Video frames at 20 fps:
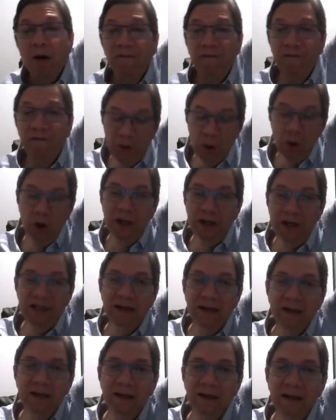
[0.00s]
her foot
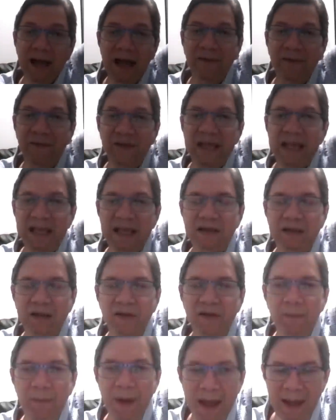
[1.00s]
at the end
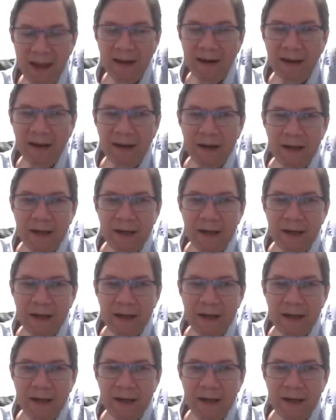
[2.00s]
of the bed